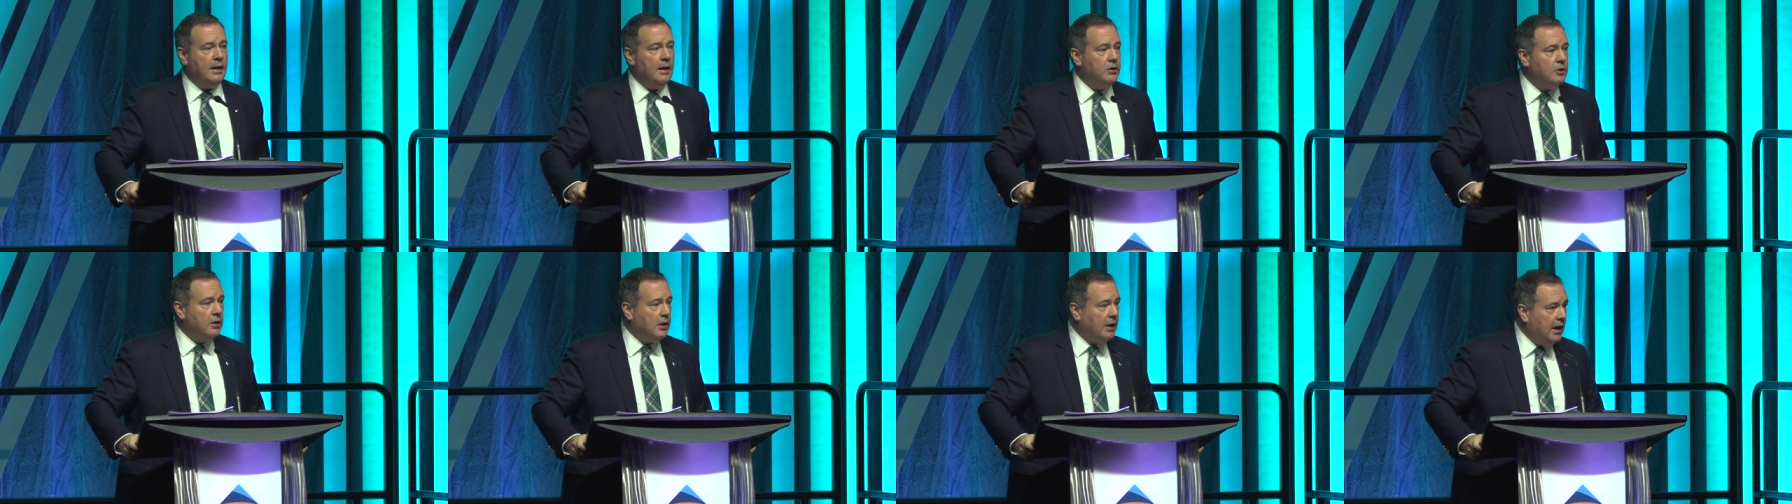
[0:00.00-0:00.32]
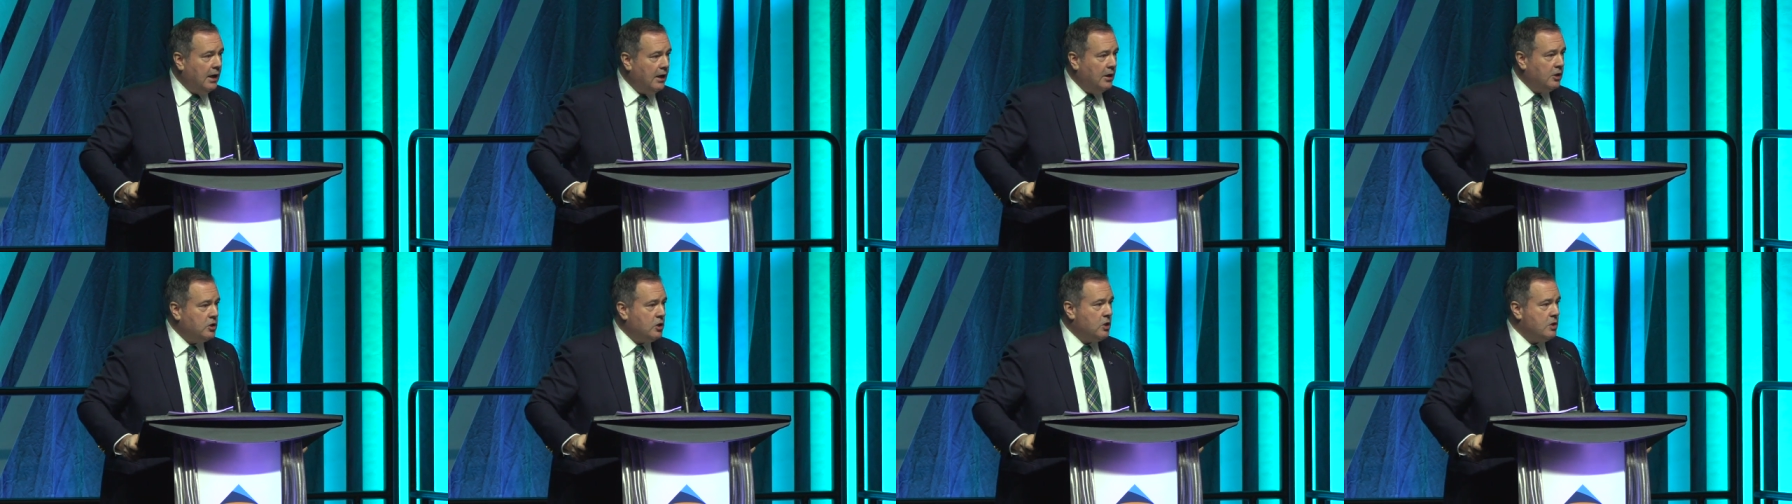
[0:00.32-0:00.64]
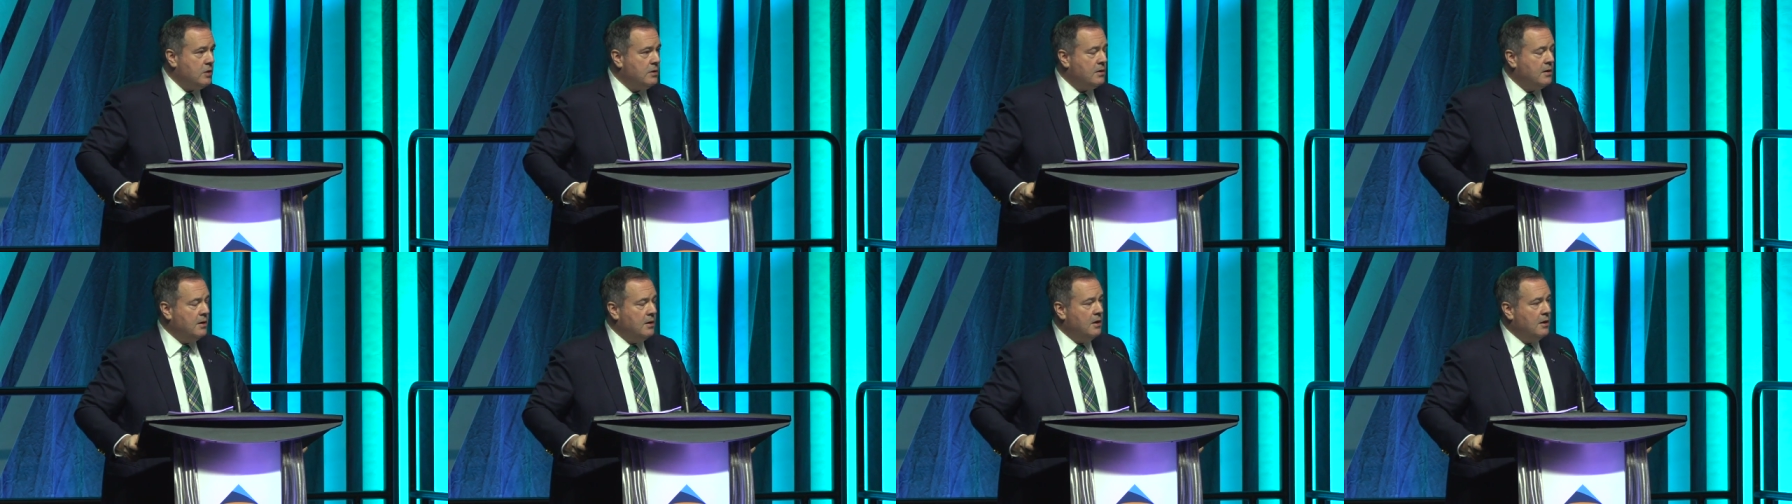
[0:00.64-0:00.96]

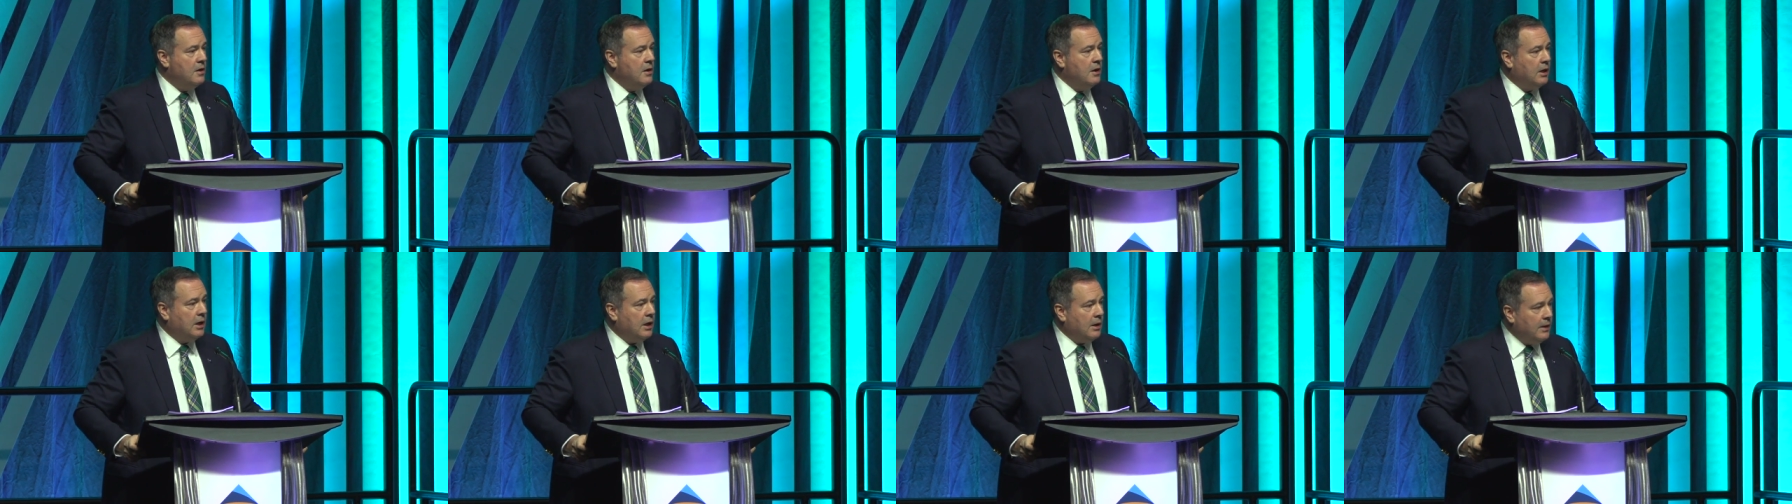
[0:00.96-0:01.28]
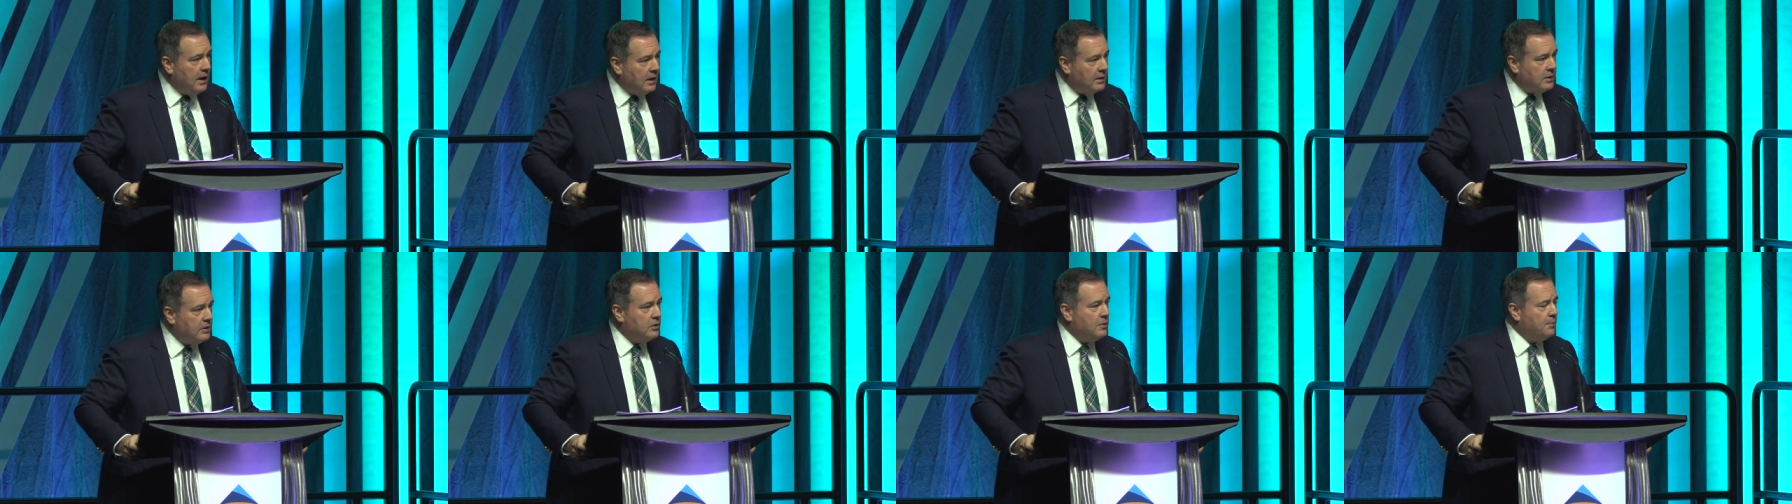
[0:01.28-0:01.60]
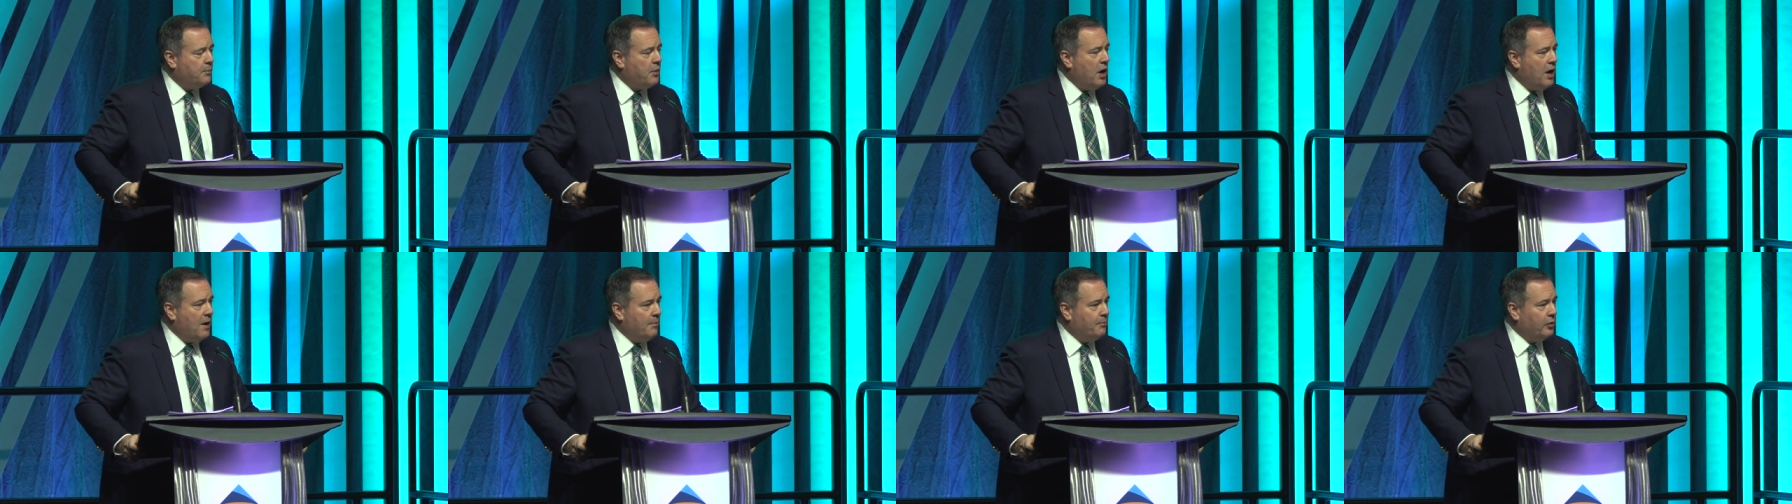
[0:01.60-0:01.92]
education connected to
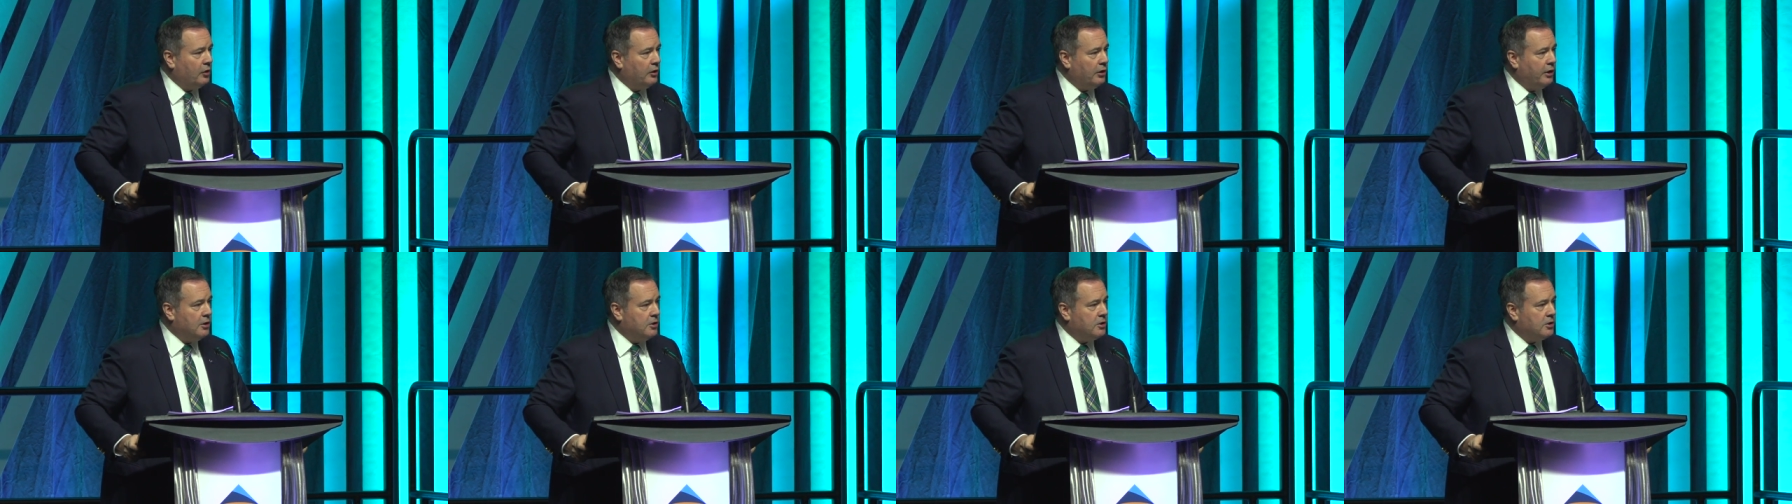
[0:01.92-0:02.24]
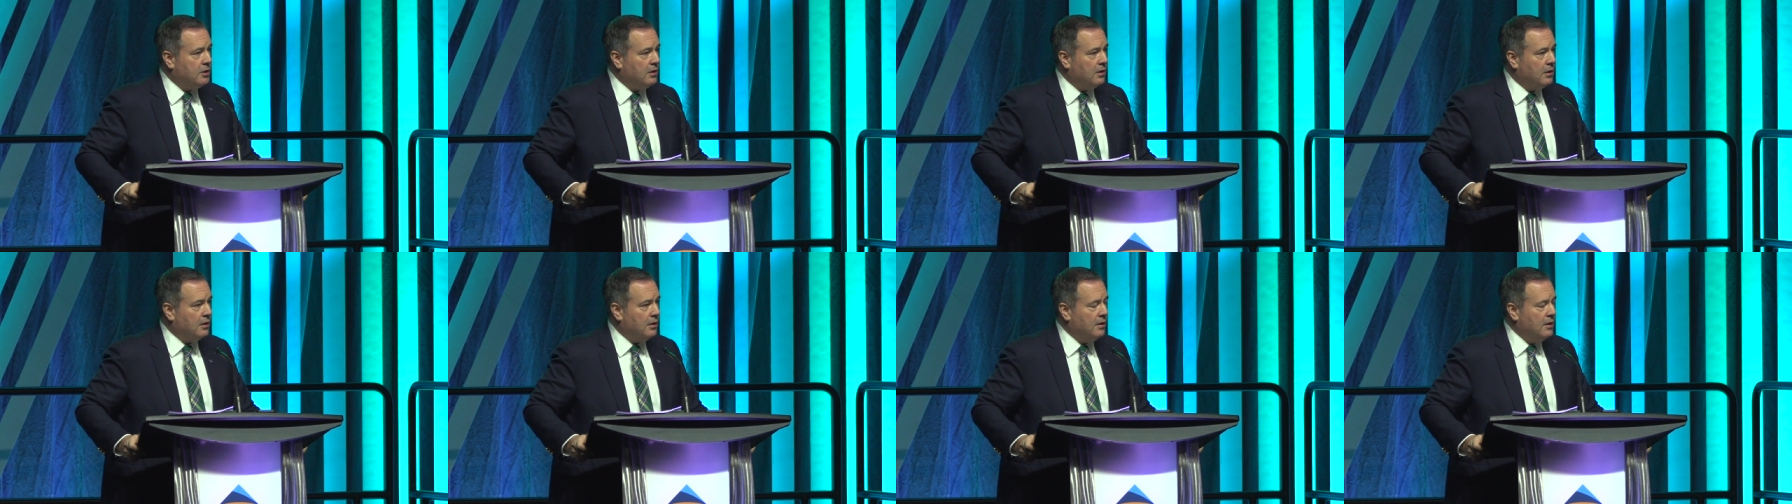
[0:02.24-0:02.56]
population.